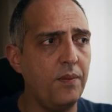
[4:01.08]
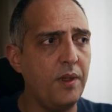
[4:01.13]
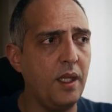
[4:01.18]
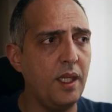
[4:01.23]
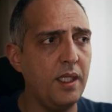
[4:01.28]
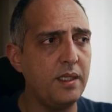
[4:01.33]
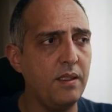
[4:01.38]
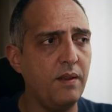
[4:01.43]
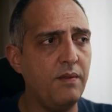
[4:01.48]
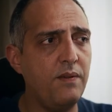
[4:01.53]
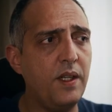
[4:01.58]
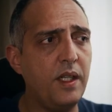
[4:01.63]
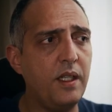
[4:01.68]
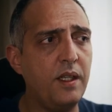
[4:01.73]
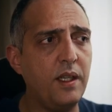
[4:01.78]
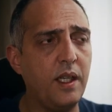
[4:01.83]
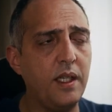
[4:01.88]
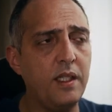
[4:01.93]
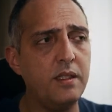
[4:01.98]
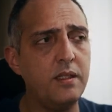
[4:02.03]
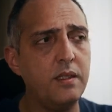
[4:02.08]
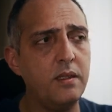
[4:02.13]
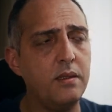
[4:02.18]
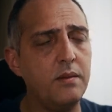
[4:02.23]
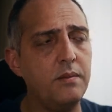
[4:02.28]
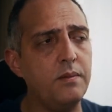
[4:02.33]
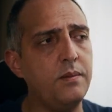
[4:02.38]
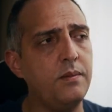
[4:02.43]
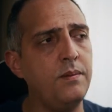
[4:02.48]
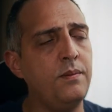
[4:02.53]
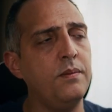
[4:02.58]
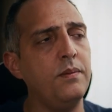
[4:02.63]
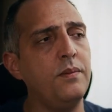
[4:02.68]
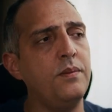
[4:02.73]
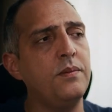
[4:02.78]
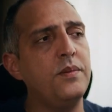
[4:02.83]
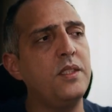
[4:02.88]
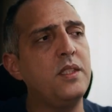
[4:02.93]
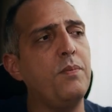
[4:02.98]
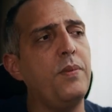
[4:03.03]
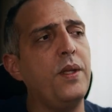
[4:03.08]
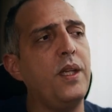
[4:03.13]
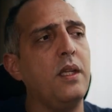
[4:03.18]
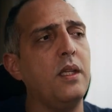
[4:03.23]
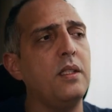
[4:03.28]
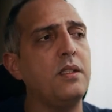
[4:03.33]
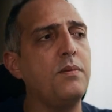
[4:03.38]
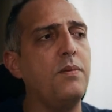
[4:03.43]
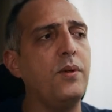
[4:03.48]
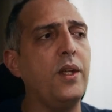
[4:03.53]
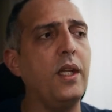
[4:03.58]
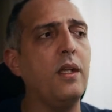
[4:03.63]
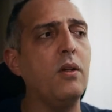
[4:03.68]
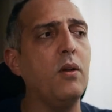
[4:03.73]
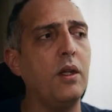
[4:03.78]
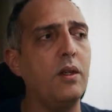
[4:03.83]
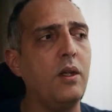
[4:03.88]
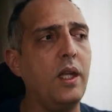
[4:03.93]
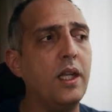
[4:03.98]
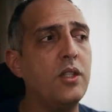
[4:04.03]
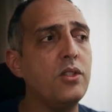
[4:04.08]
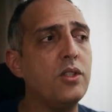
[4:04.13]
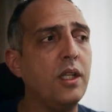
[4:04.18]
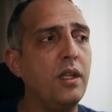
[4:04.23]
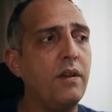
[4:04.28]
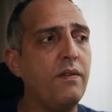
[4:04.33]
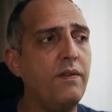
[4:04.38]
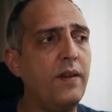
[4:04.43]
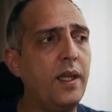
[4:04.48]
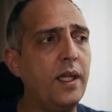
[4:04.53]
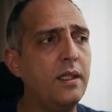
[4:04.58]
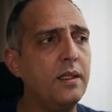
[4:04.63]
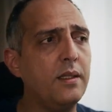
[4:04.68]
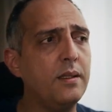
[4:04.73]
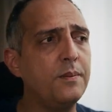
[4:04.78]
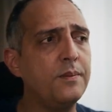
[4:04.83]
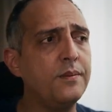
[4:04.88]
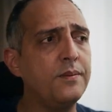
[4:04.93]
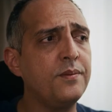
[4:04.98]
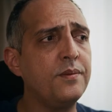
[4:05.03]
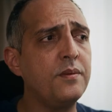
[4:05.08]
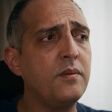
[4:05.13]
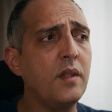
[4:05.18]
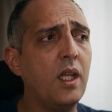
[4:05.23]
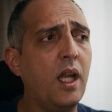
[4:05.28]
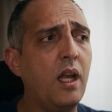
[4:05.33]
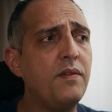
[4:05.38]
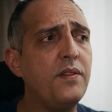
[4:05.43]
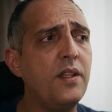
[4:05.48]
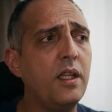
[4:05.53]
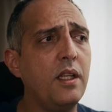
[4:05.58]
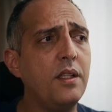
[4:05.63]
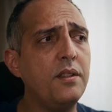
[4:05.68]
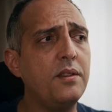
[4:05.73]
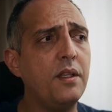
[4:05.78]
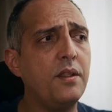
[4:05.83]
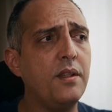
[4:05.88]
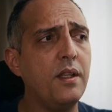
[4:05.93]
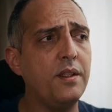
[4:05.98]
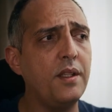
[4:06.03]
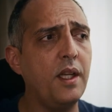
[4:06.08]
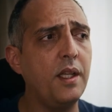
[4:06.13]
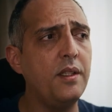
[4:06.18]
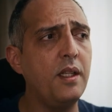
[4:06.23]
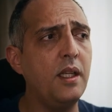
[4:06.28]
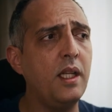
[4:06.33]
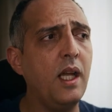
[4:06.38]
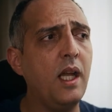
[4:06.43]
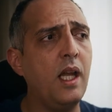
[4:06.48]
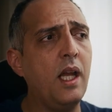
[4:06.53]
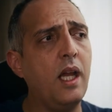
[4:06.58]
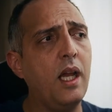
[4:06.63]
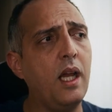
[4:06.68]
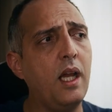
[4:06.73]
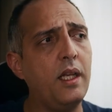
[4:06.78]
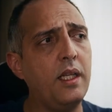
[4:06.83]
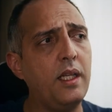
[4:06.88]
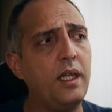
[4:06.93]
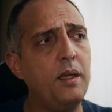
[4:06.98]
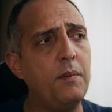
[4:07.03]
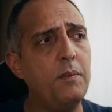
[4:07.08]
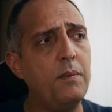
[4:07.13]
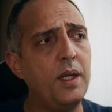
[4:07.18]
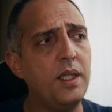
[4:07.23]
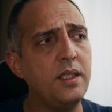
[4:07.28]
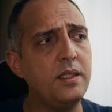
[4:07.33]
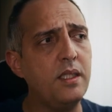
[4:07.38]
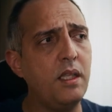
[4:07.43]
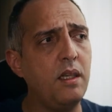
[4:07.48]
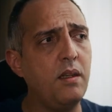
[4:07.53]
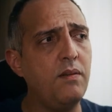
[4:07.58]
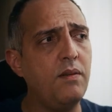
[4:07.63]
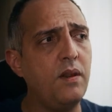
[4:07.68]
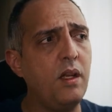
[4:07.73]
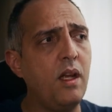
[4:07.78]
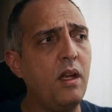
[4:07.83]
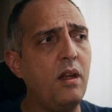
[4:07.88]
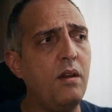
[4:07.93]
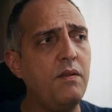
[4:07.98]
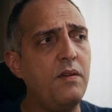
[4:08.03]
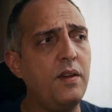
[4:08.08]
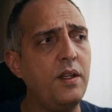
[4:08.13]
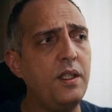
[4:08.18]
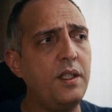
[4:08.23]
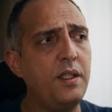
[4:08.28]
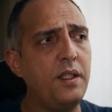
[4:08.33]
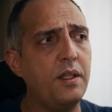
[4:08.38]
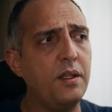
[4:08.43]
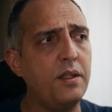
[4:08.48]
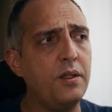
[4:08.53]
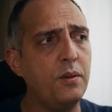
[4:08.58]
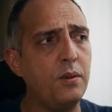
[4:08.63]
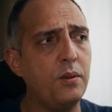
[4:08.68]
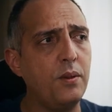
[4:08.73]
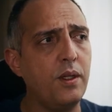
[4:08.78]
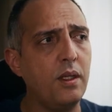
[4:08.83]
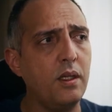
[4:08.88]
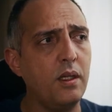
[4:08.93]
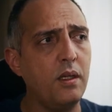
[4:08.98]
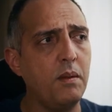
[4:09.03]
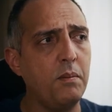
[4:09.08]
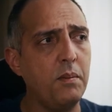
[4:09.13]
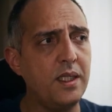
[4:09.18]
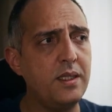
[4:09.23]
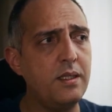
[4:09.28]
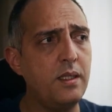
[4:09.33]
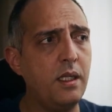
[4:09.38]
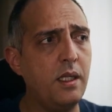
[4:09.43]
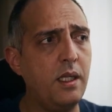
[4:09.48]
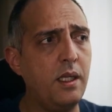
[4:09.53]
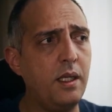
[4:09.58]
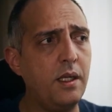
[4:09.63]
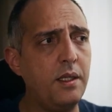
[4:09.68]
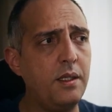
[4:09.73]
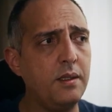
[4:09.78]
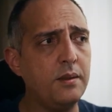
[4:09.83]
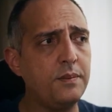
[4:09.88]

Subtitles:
has a very nice spray coagulation effect. After I enter the tunnel, I keep myself very near to the muscle layer,